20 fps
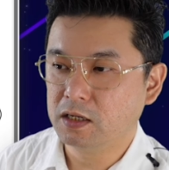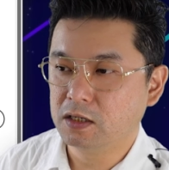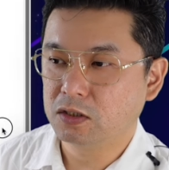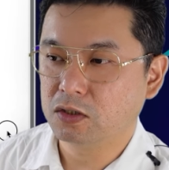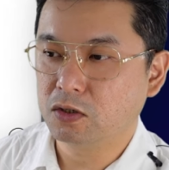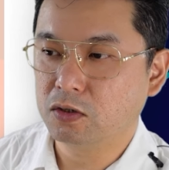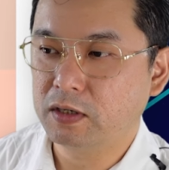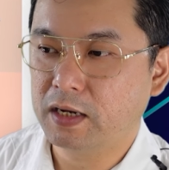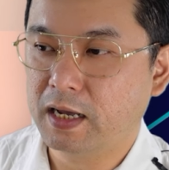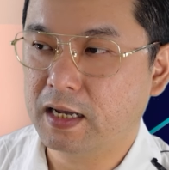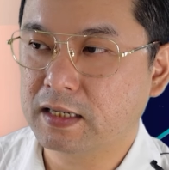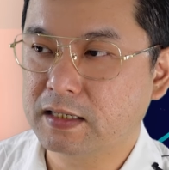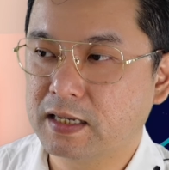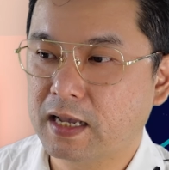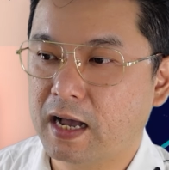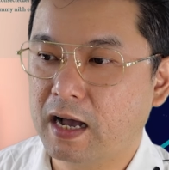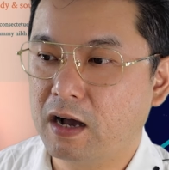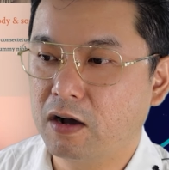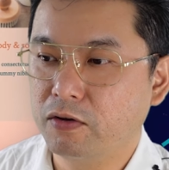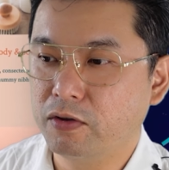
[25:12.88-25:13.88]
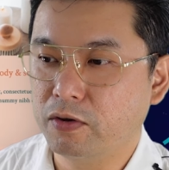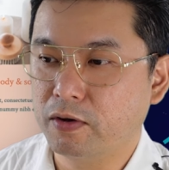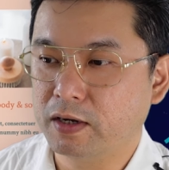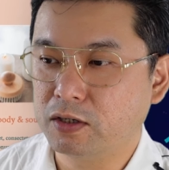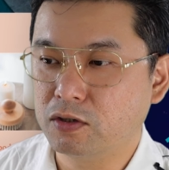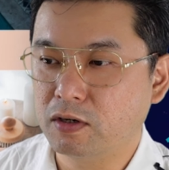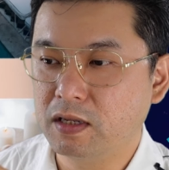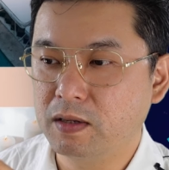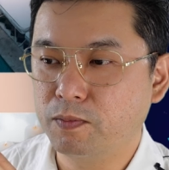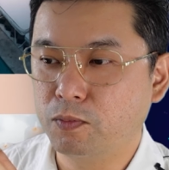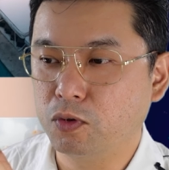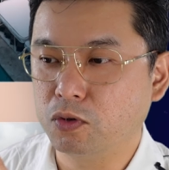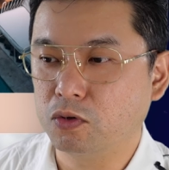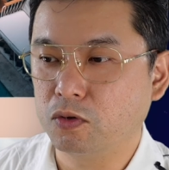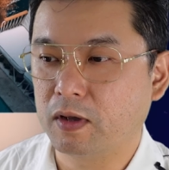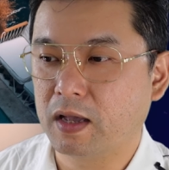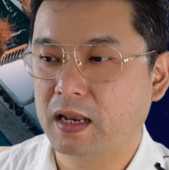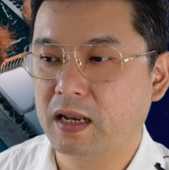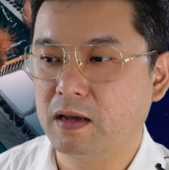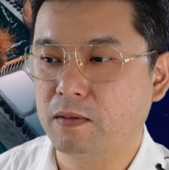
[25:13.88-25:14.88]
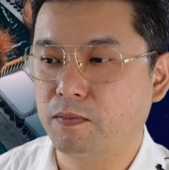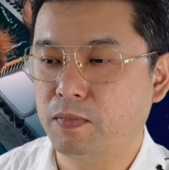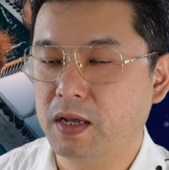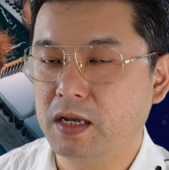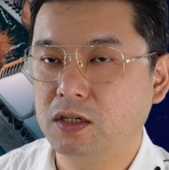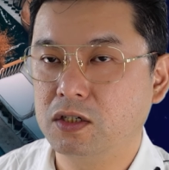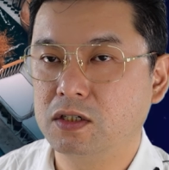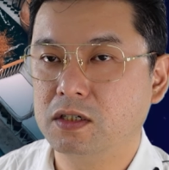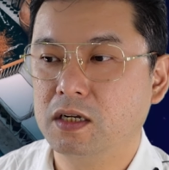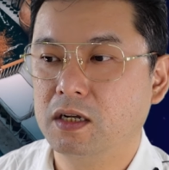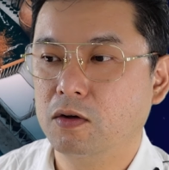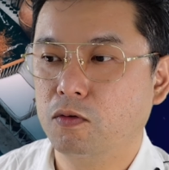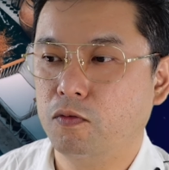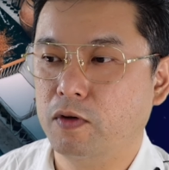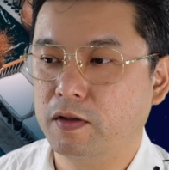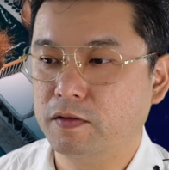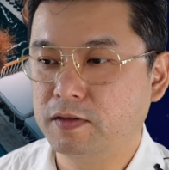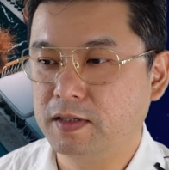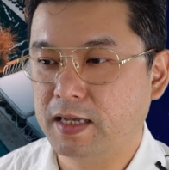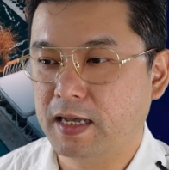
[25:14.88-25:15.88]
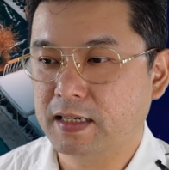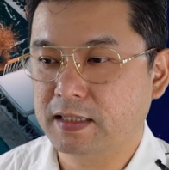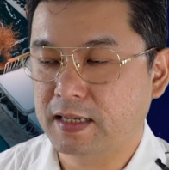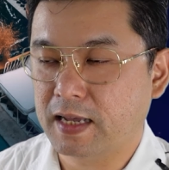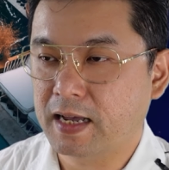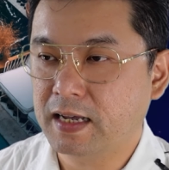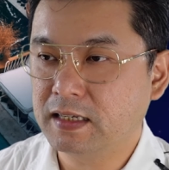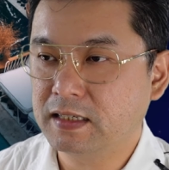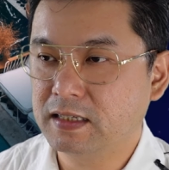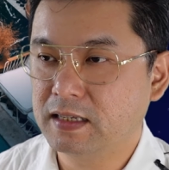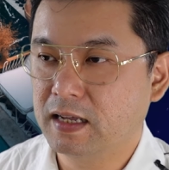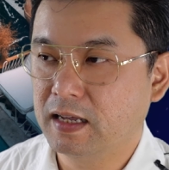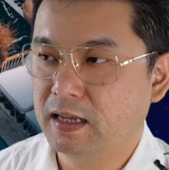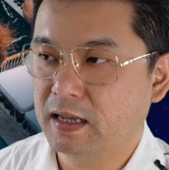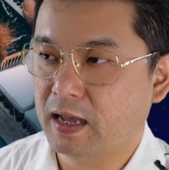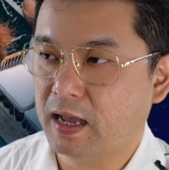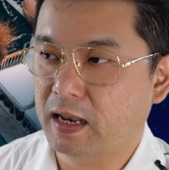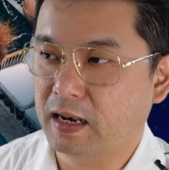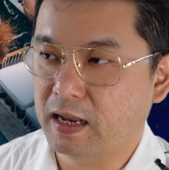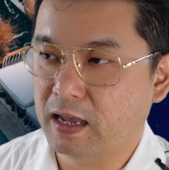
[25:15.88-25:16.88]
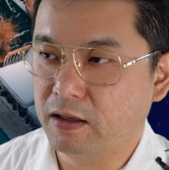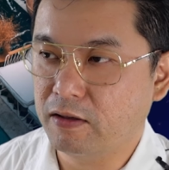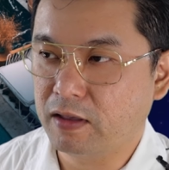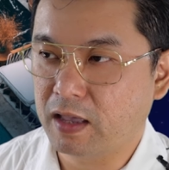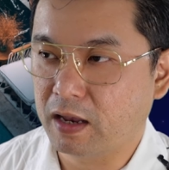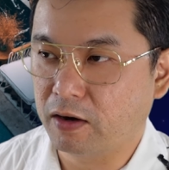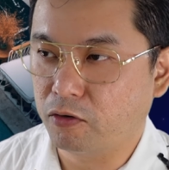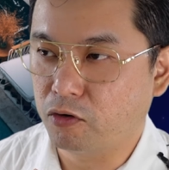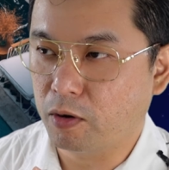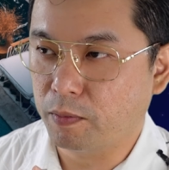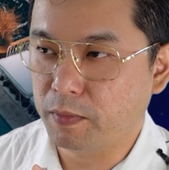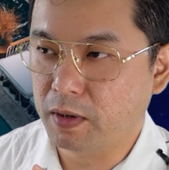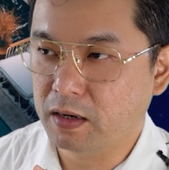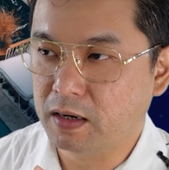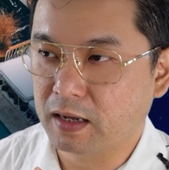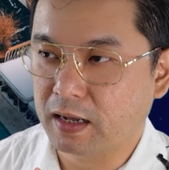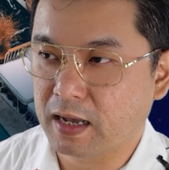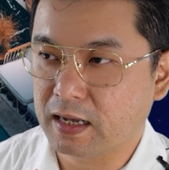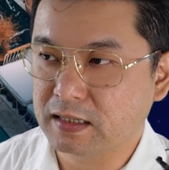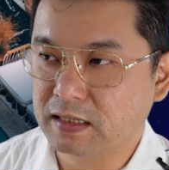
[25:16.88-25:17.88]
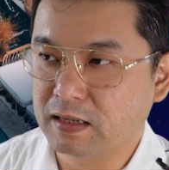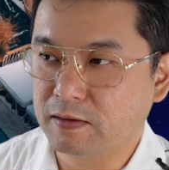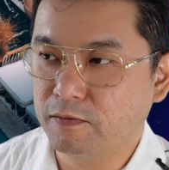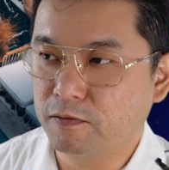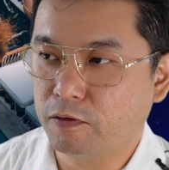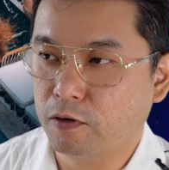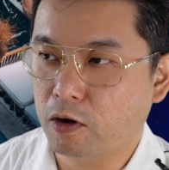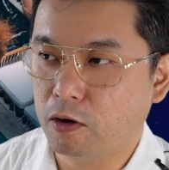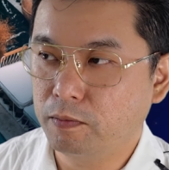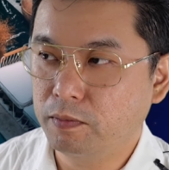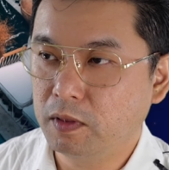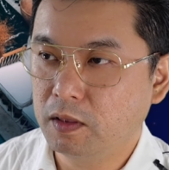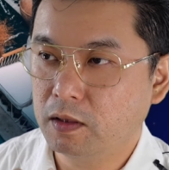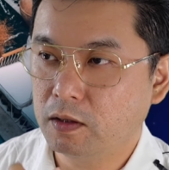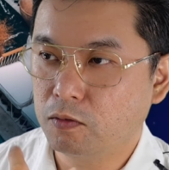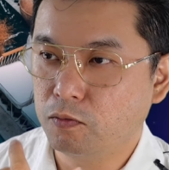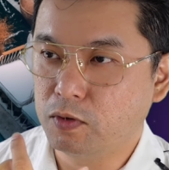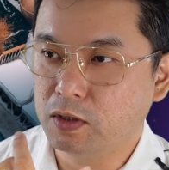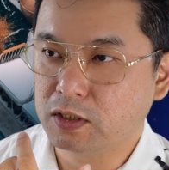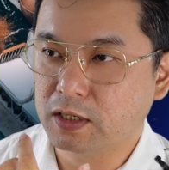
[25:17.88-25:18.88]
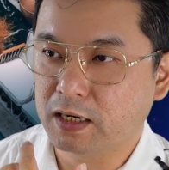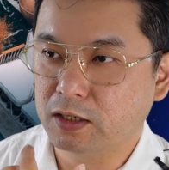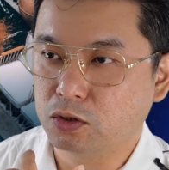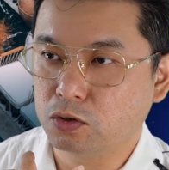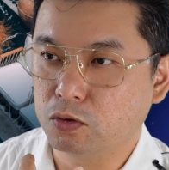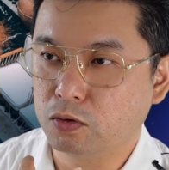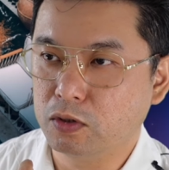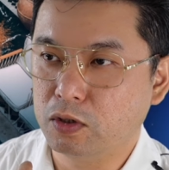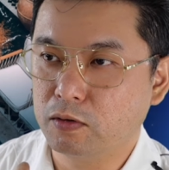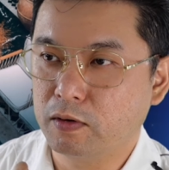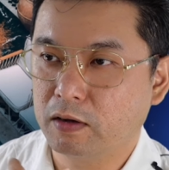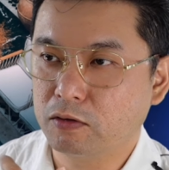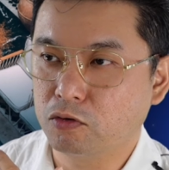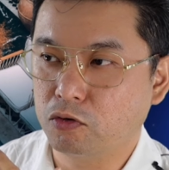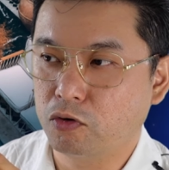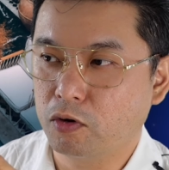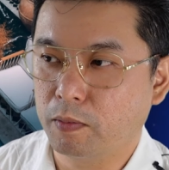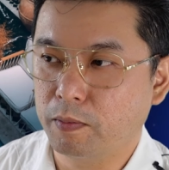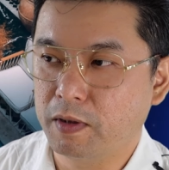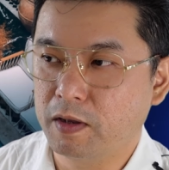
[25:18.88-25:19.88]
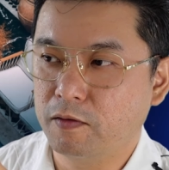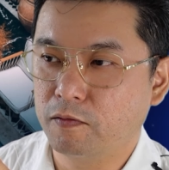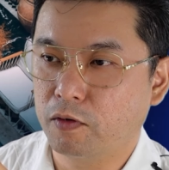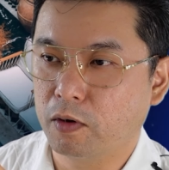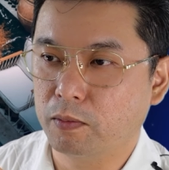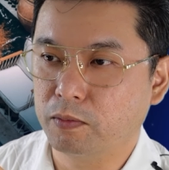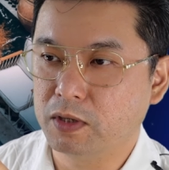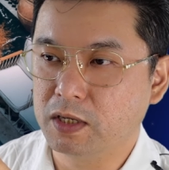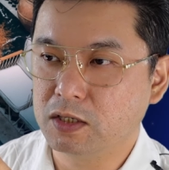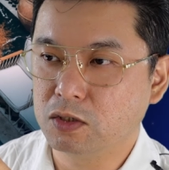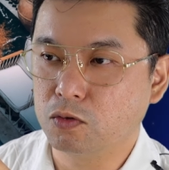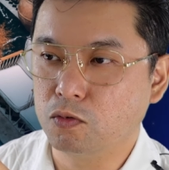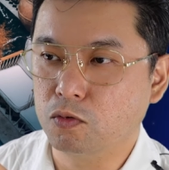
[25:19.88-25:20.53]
So that is how you actually put together a page with CSS, and then you can drop in the custom font, which I show you how to drop in from this